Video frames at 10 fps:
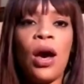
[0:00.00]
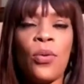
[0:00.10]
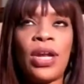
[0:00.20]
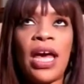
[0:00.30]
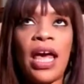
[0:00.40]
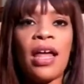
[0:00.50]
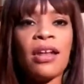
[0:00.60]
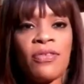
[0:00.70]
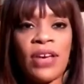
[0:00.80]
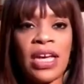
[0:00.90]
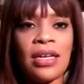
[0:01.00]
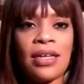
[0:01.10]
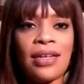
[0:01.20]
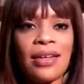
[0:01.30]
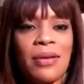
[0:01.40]
I want to elevate
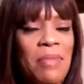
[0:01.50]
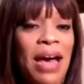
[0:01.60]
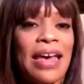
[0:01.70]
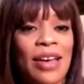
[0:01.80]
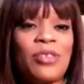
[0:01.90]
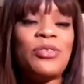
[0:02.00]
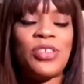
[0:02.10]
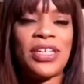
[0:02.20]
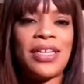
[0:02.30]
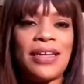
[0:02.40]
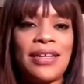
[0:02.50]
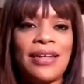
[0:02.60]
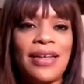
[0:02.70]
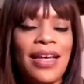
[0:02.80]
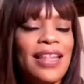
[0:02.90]
my energy.
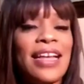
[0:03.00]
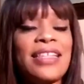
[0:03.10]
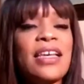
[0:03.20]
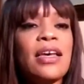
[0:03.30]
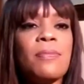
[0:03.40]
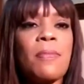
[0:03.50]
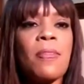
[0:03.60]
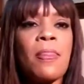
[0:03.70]
That's it.